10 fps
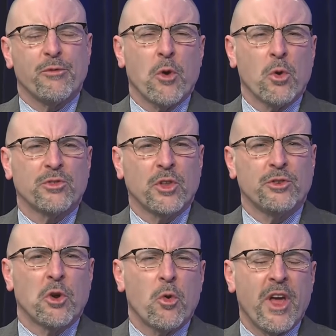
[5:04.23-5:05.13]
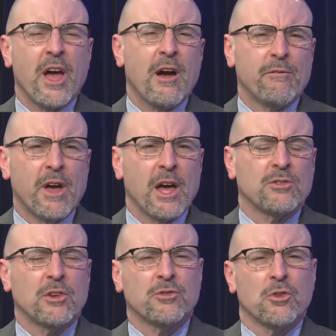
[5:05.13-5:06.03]
folks that don't have
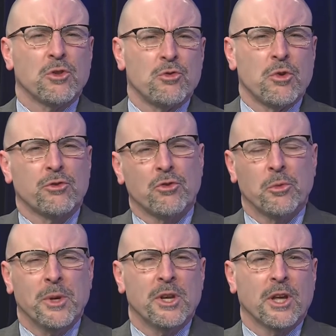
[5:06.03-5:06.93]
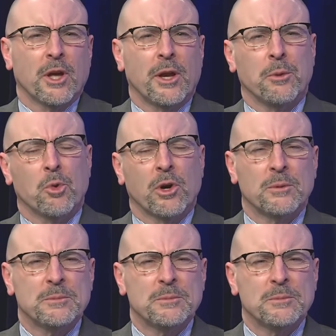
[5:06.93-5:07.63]
access to the traditional meeting anymore?